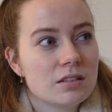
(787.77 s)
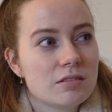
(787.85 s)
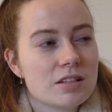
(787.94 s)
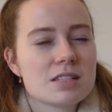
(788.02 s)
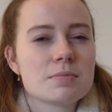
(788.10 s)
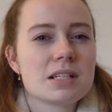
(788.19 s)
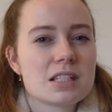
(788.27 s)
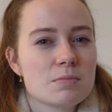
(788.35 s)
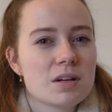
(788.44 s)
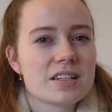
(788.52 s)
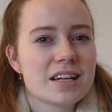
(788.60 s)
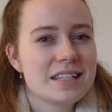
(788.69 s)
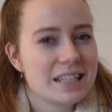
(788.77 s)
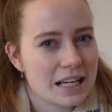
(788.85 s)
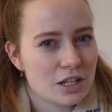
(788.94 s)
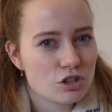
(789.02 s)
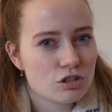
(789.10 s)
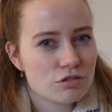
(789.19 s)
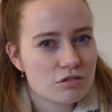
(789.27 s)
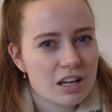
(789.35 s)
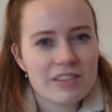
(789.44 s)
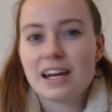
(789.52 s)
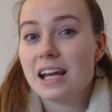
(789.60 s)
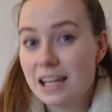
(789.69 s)
There's some like smut ideation
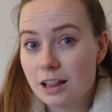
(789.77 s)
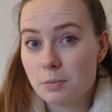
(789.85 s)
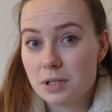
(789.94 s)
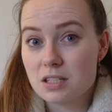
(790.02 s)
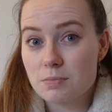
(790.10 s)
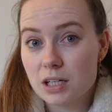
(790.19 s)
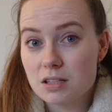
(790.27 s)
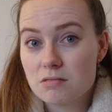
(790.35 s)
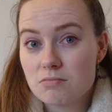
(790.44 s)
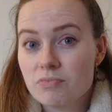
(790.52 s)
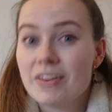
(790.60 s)
and then a little bit of smut.